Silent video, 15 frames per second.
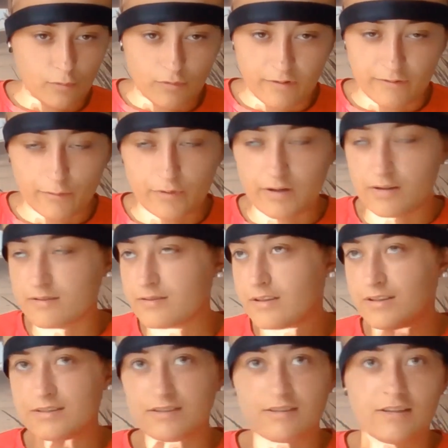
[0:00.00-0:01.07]
more everywhere. And I was
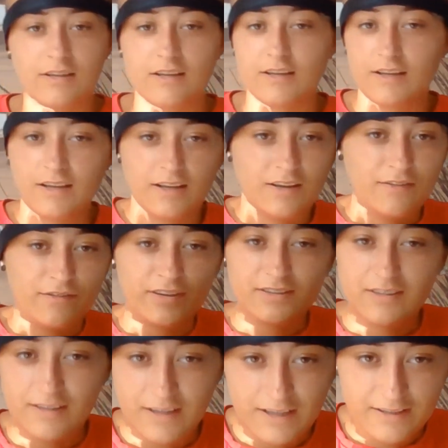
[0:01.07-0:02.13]
like, listen, things
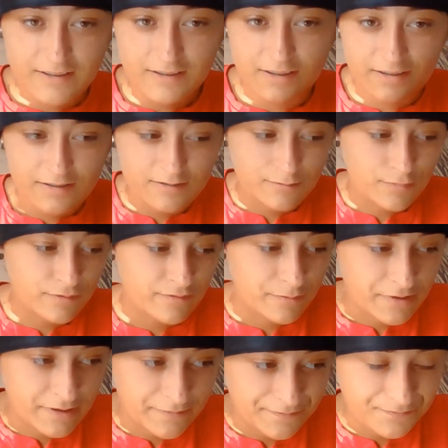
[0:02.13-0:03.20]
like that, it doesn't bother
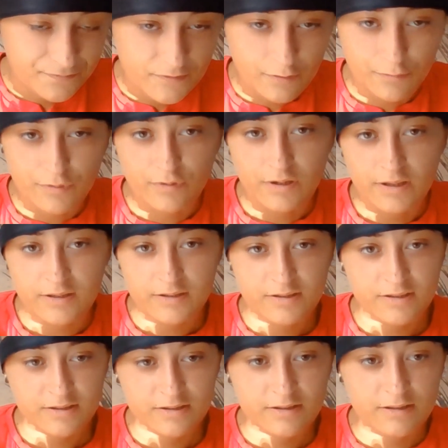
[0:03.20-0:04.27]
me, to be
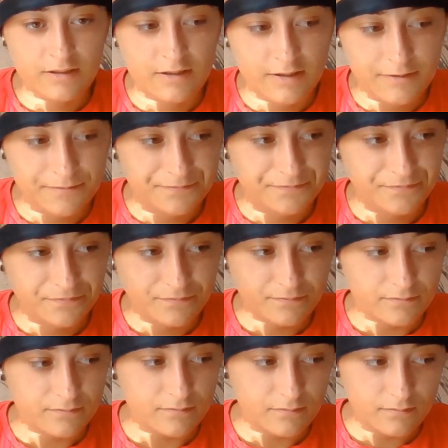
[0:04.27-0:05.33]
honest. Like,
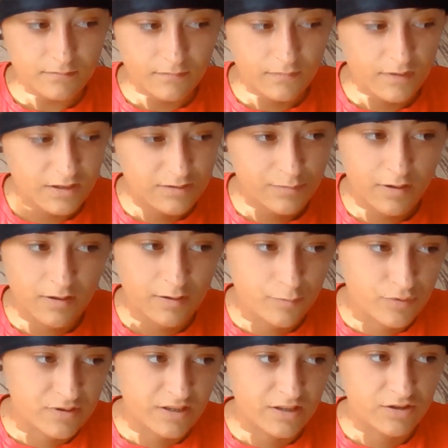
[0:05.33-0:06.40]
it's part of the
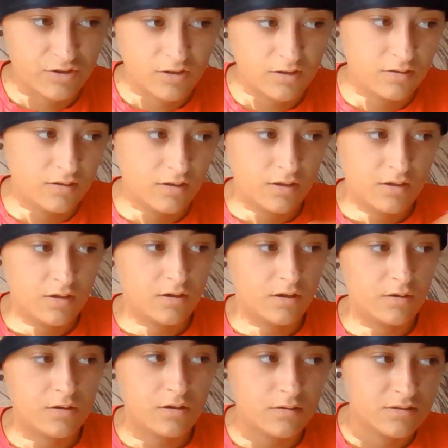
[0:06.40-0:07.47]
procedure.
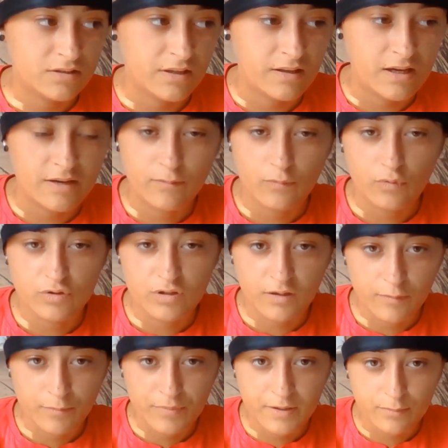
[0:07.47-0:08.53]
I can't say that I haven't watched
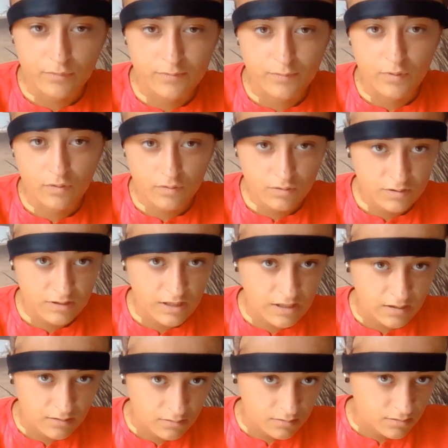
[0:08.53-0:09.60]
other people's blogs
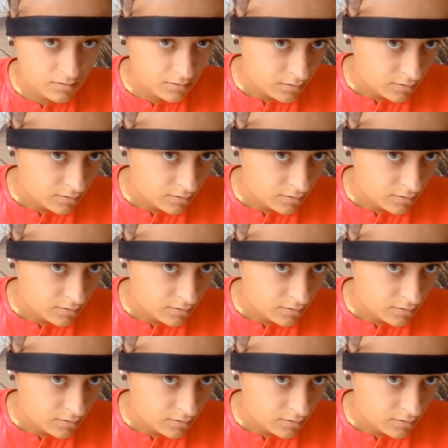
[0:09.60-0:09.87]
and